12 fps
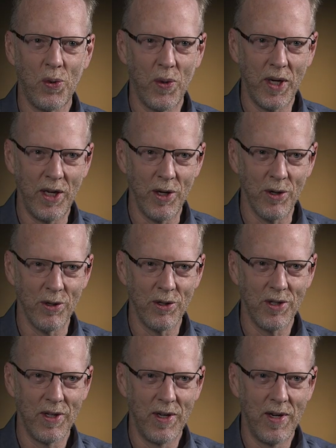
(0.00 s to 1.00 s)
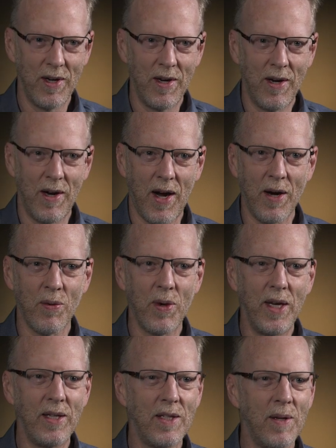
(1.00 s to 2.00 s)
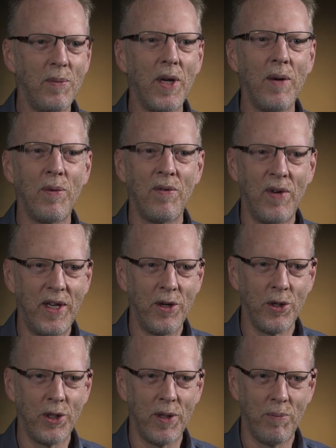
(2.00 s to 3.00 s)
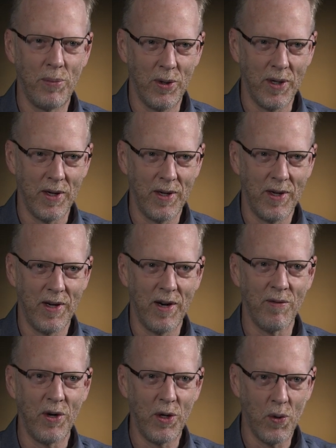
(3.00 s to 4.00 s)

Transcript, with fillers: 20 years, I read some type of leadership book every